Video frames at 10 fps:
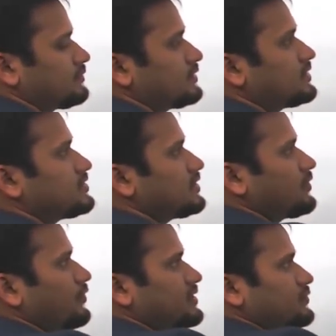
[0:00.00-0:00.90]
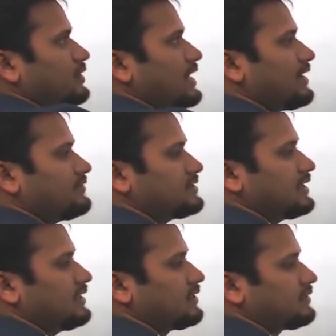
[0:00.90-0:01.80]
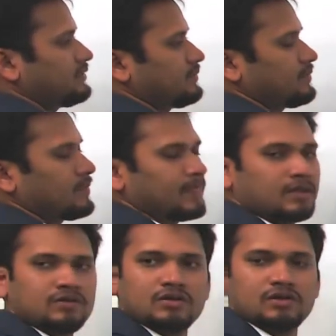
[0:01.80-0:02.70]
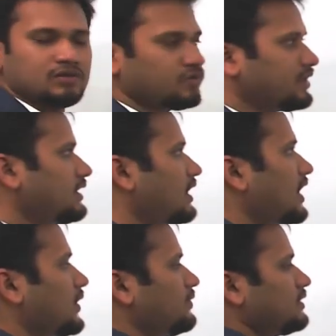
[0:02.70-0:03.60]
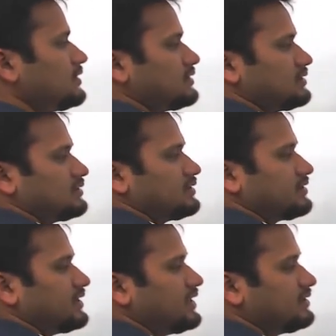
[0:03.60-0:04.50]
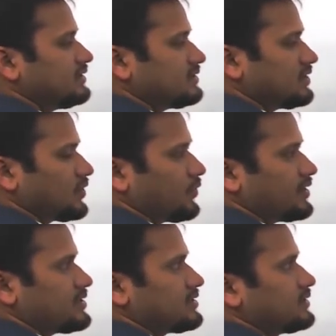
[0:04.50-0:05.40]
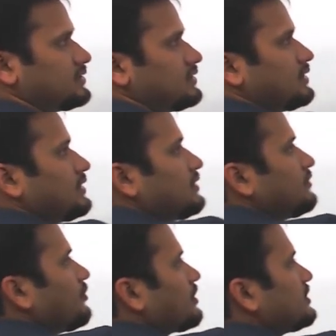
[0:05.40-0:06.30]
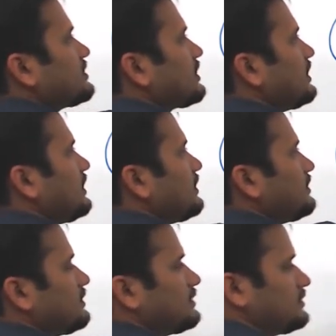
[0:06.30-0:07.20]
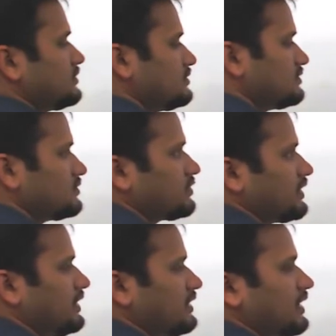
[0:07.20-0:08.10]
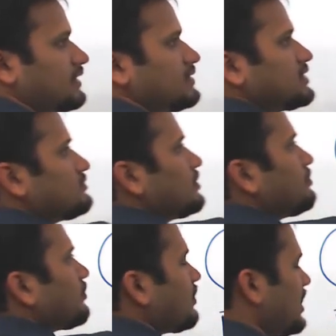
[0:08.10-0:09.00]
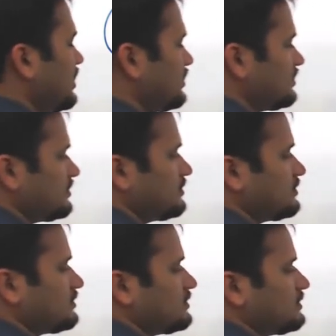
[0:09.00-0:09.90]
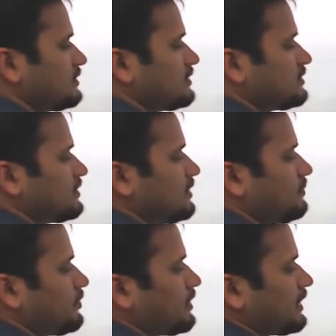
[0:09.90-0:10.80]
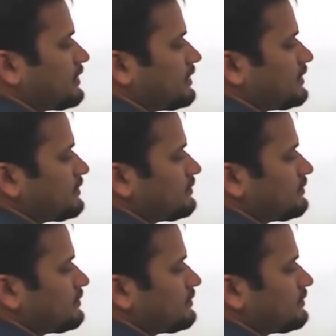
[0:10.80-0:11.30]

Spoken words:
This request will have this header. Okay, I will read this request for this key. Okay, and this will provide the string protected.